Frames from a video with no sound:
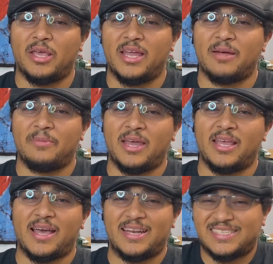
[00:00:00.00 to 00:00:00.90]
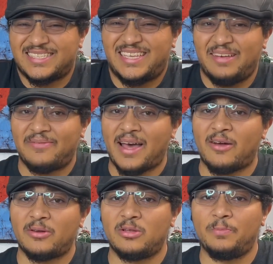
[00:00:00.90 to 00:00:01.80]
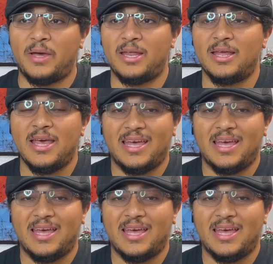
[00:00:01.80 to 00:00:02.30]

you end up getting kind of skeeved out a little bit.